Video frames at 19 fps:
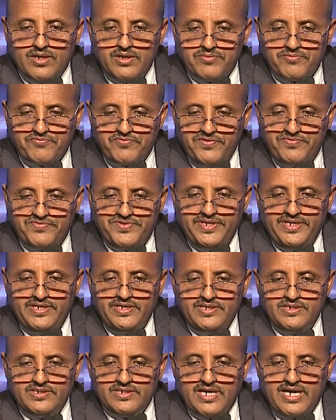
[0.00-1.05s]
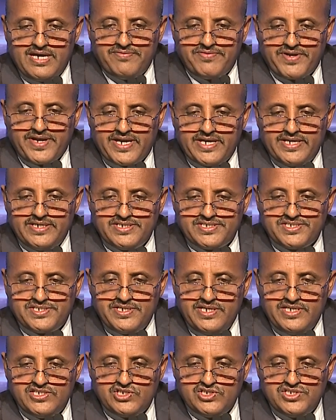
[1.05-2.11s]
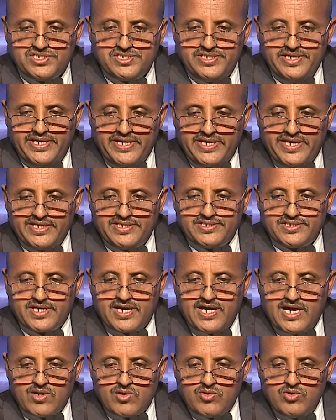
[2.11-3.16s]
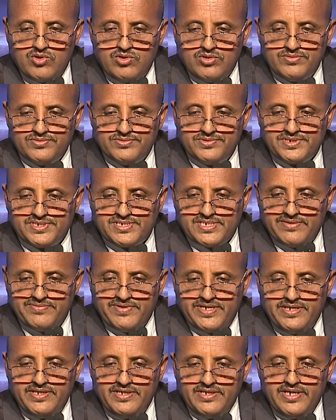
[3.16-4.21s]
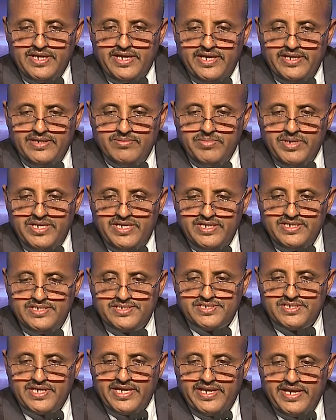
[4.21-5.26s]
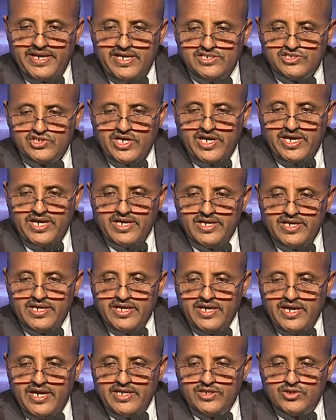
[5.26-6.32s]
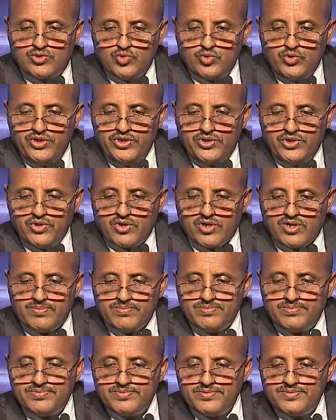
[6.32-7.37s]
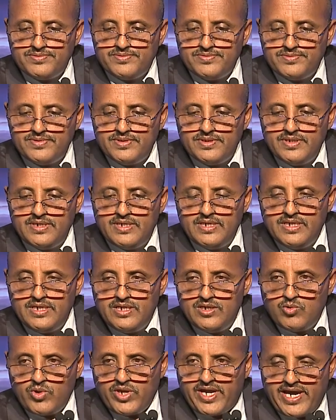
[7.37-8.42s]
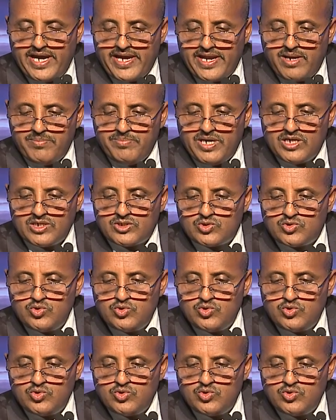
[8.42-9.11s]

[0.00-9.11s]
15 African destinations, dedicated cargo, 7 in Middle East and Asia, and 2 in Europe. We carry about